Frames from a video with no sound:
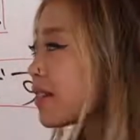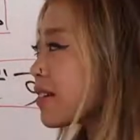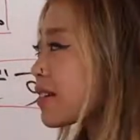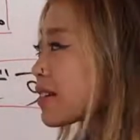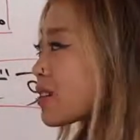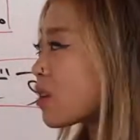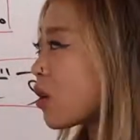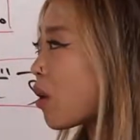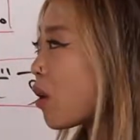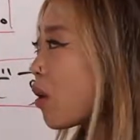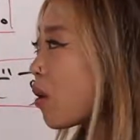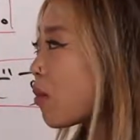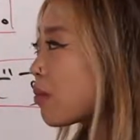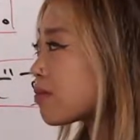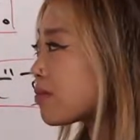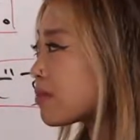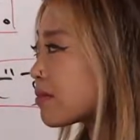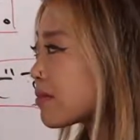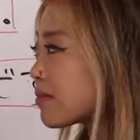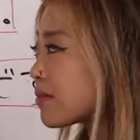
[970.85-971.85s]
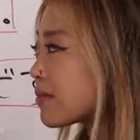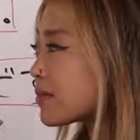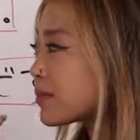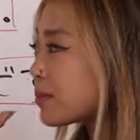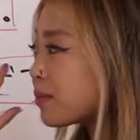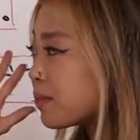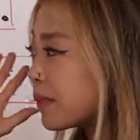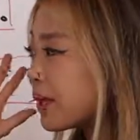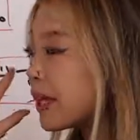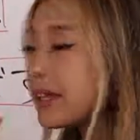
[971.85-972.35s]
So
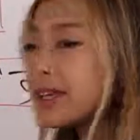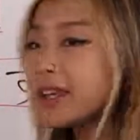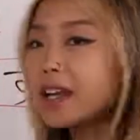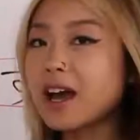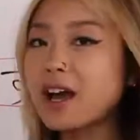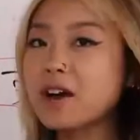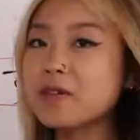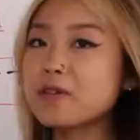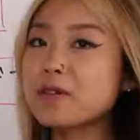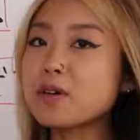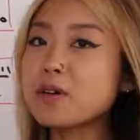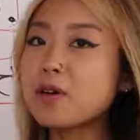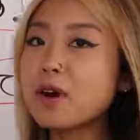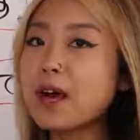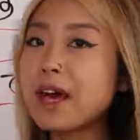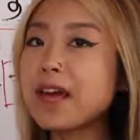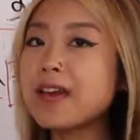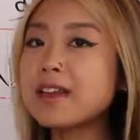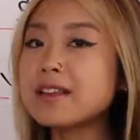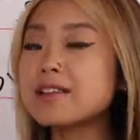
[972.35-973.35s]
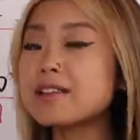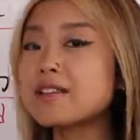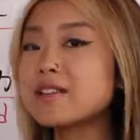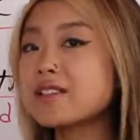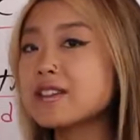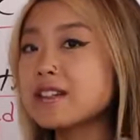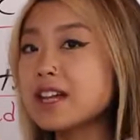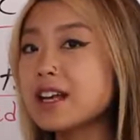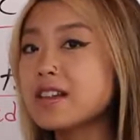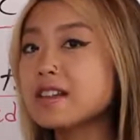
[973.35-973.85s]
be careful and
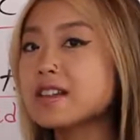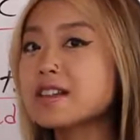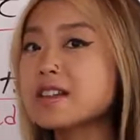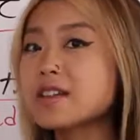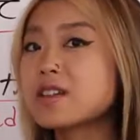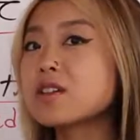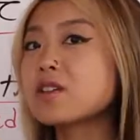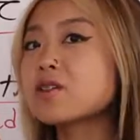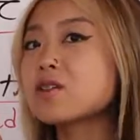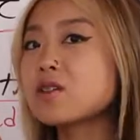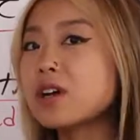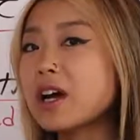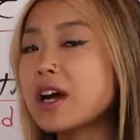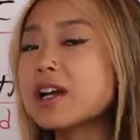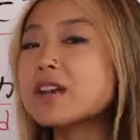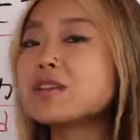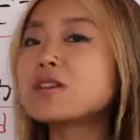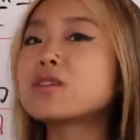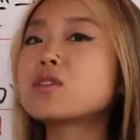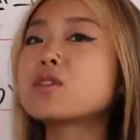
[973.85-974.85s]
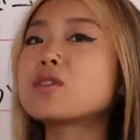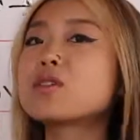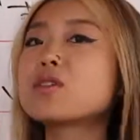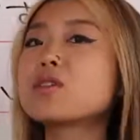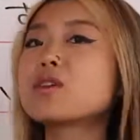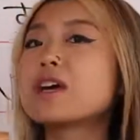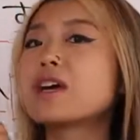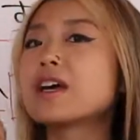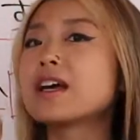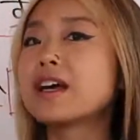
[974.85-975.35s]
just try
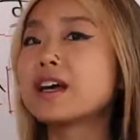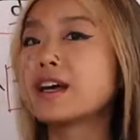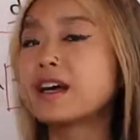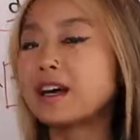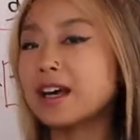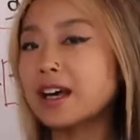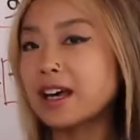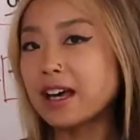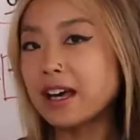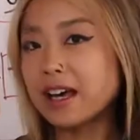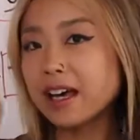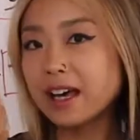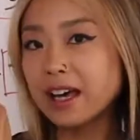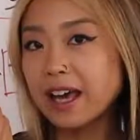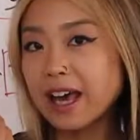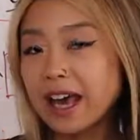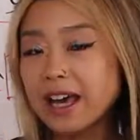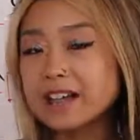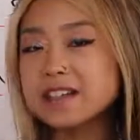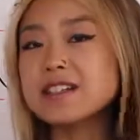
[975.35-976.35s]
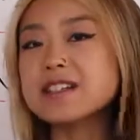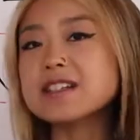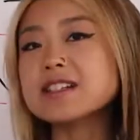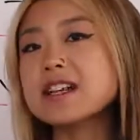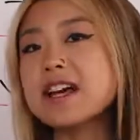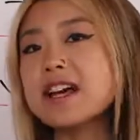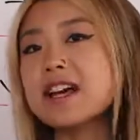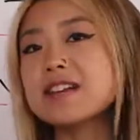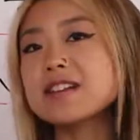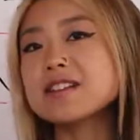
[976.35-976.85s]
to
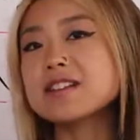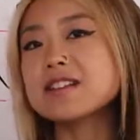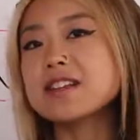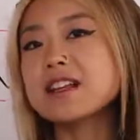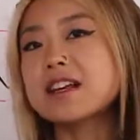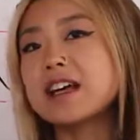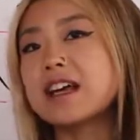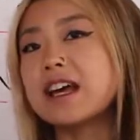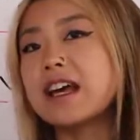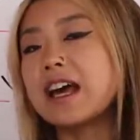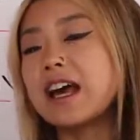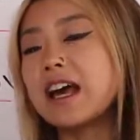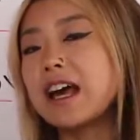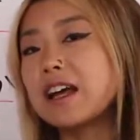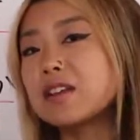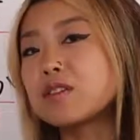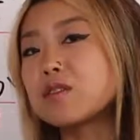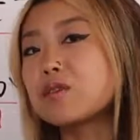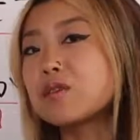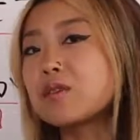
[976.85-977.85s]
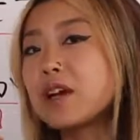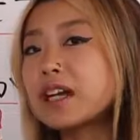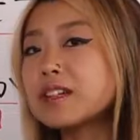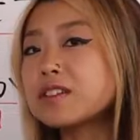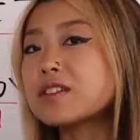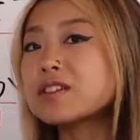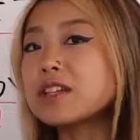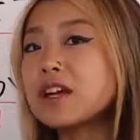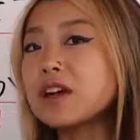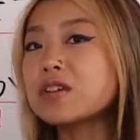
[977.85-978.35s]
exercise to
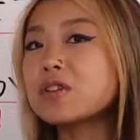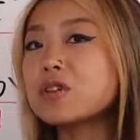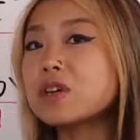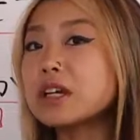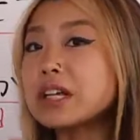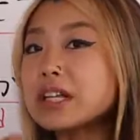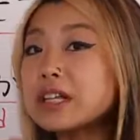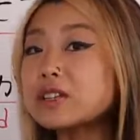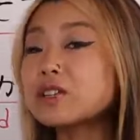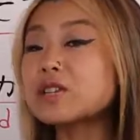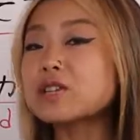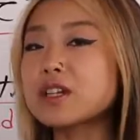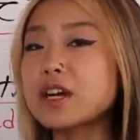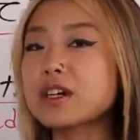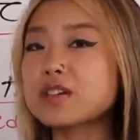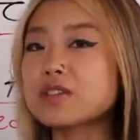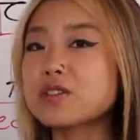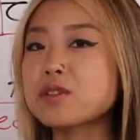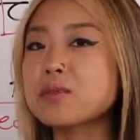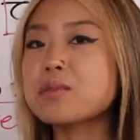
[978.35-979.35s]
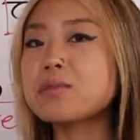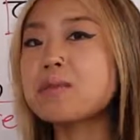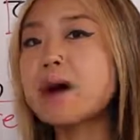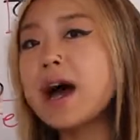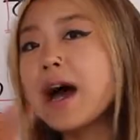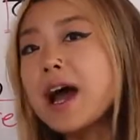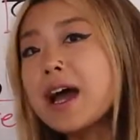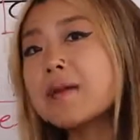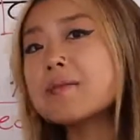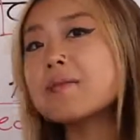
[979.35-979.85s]
write down your introduction.
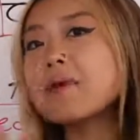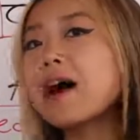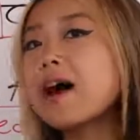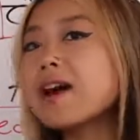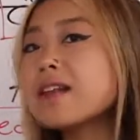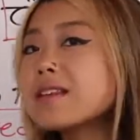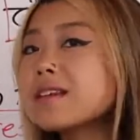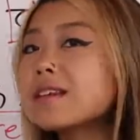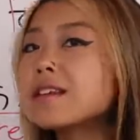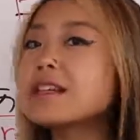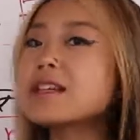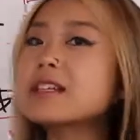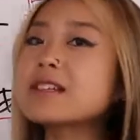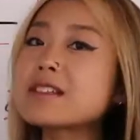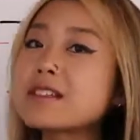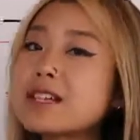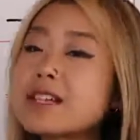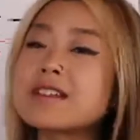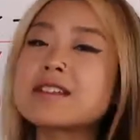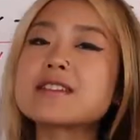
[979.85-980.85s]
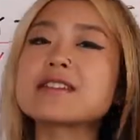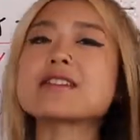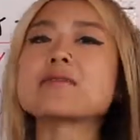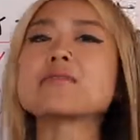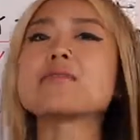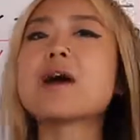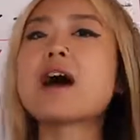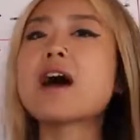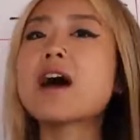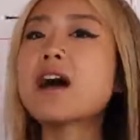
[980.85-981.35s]
My mother is this.
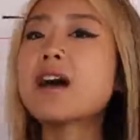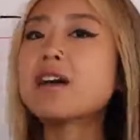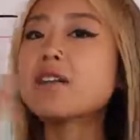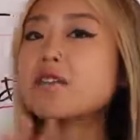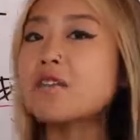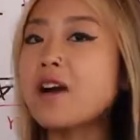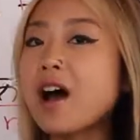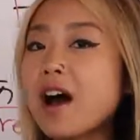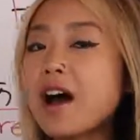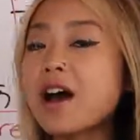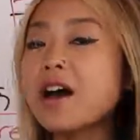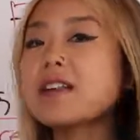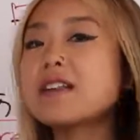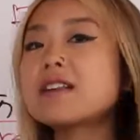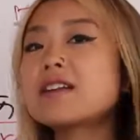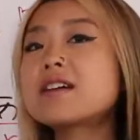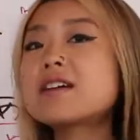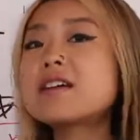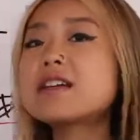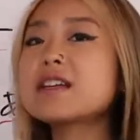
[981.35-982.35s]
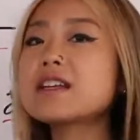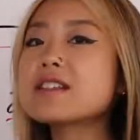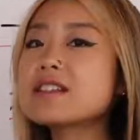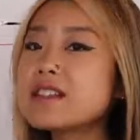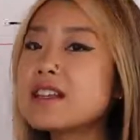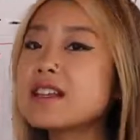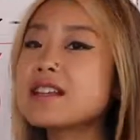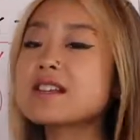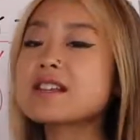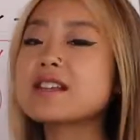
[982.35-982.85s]
My father is
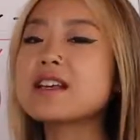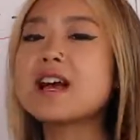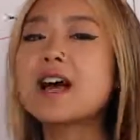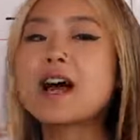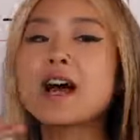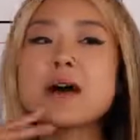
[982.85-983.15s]
this.